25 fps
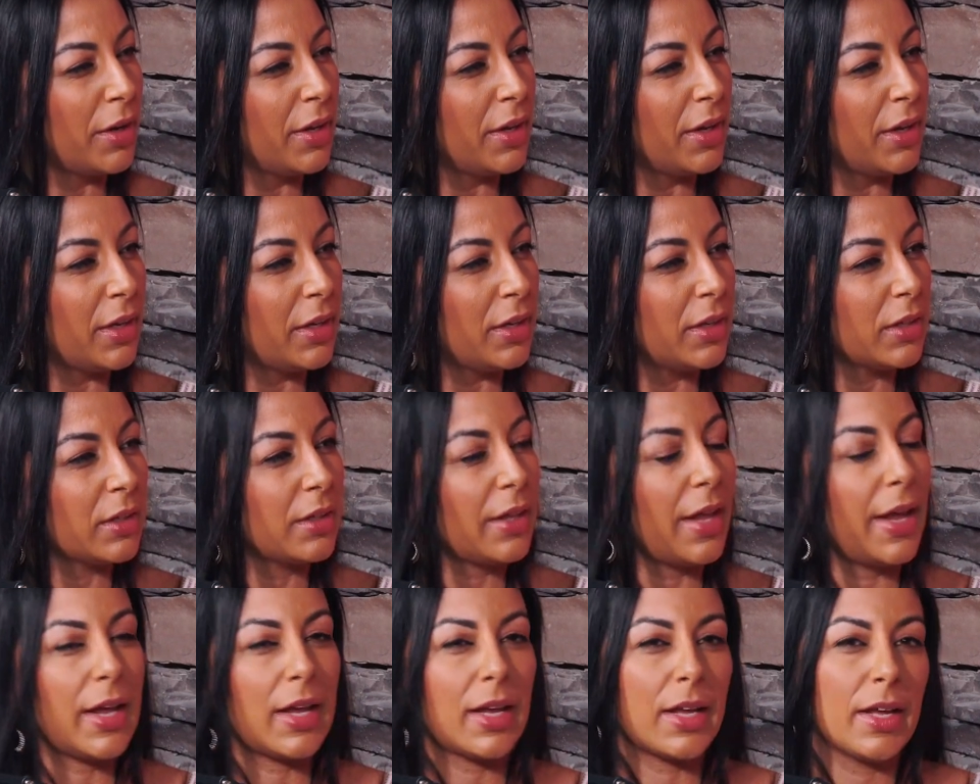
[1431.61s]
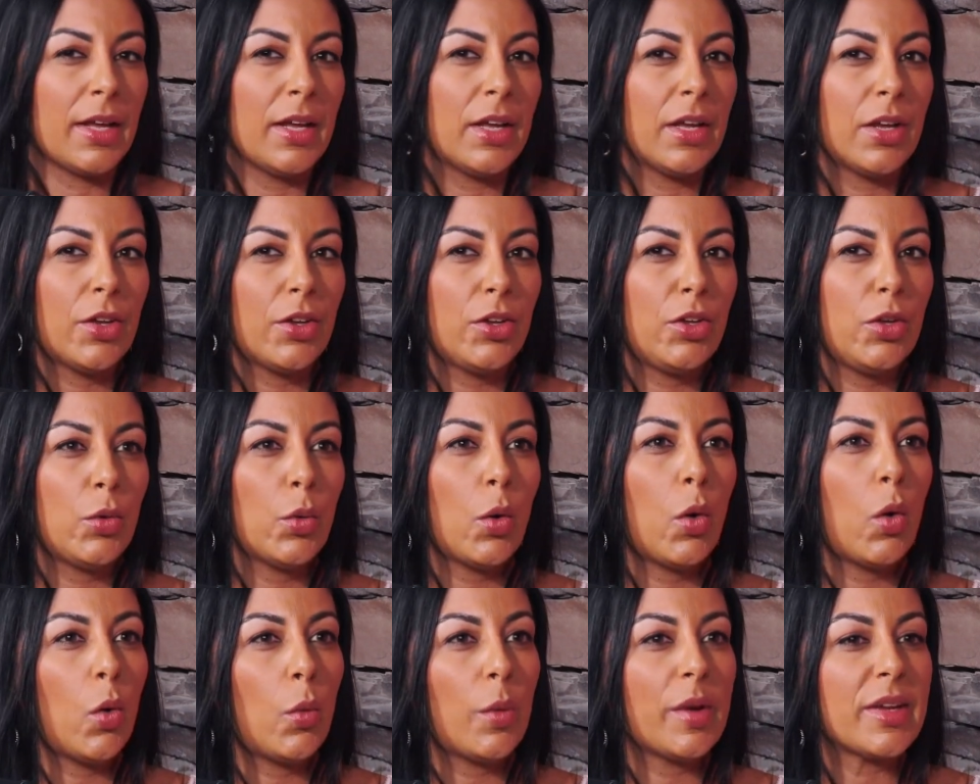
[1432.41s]
Mm-hmm. Like you
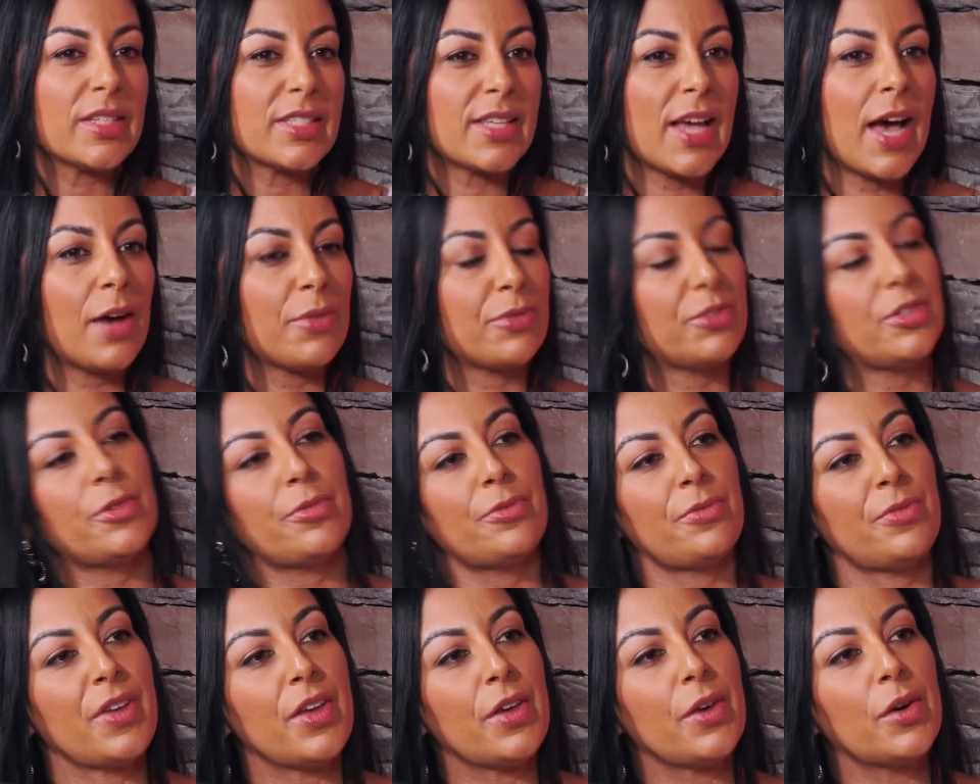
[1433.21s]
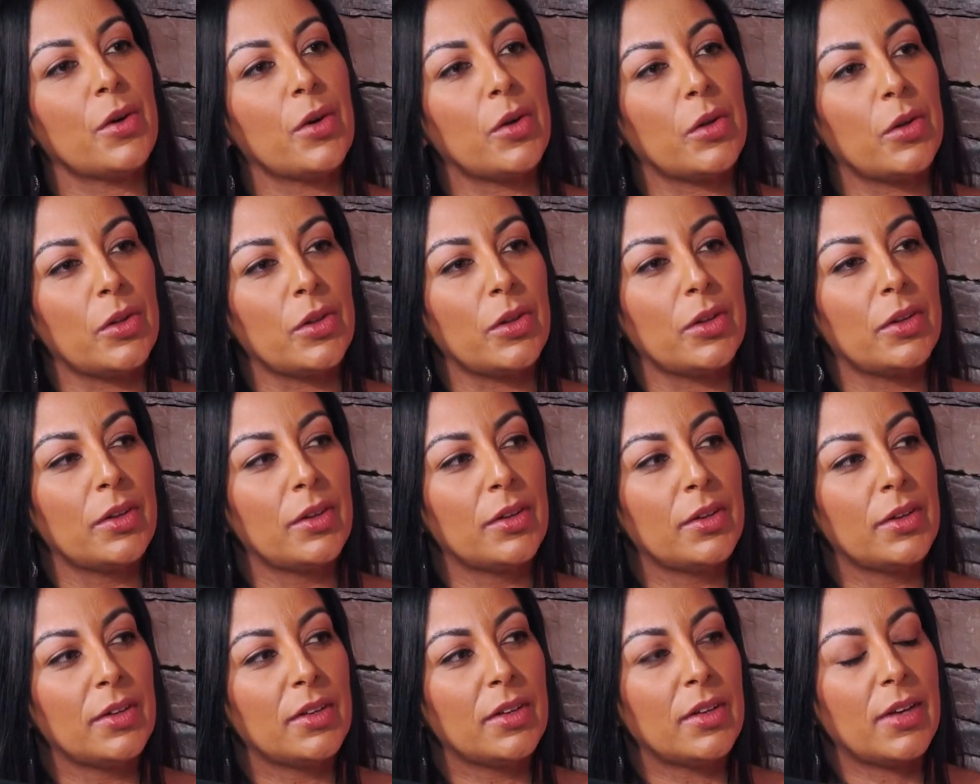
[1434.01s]
always have to feel
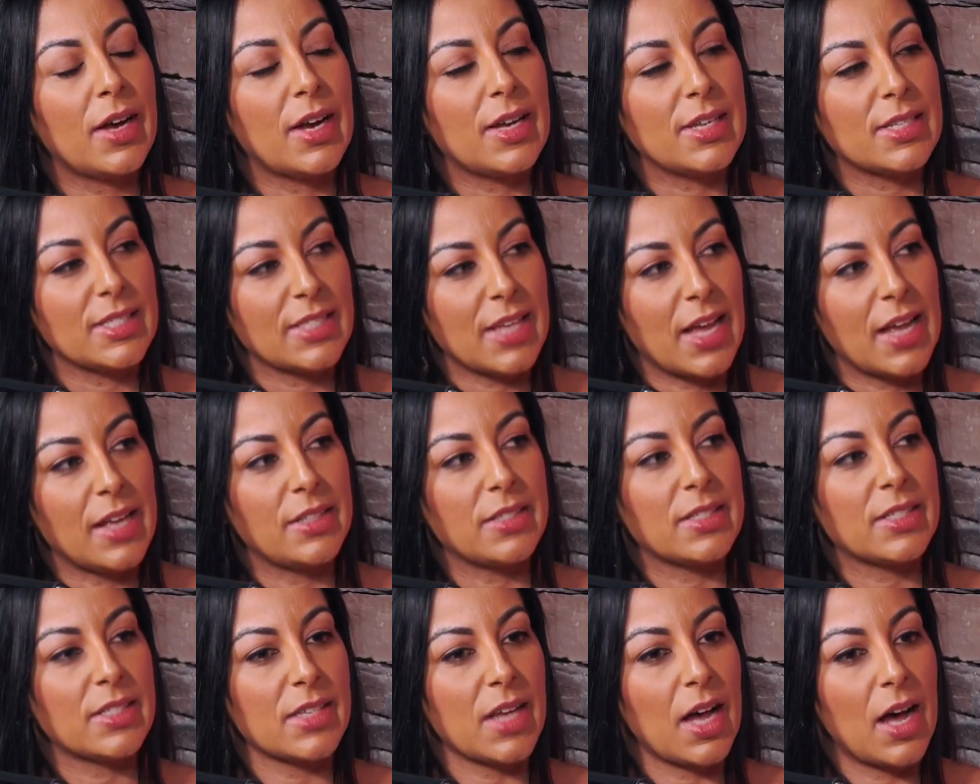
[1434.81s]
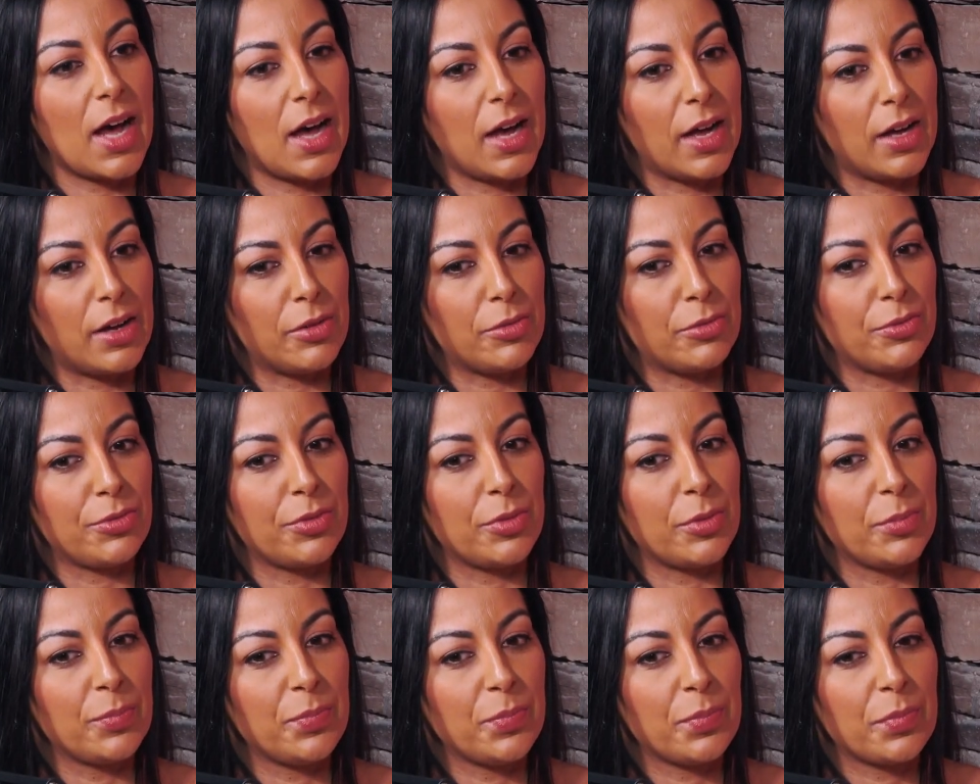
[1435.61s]
a sense
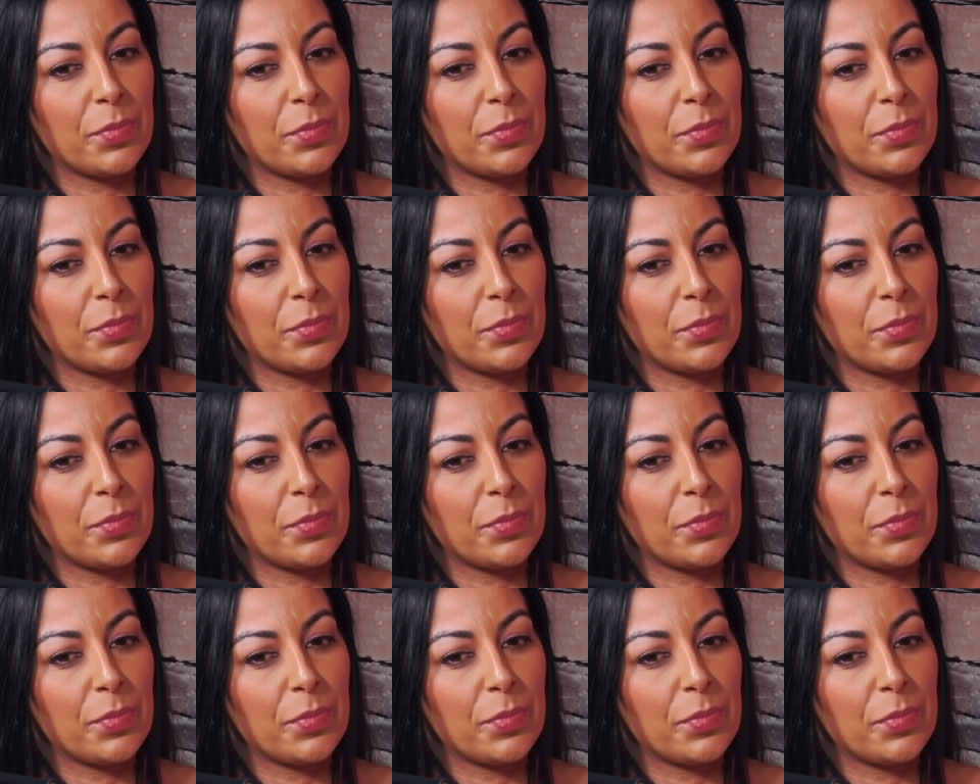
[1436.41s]
of,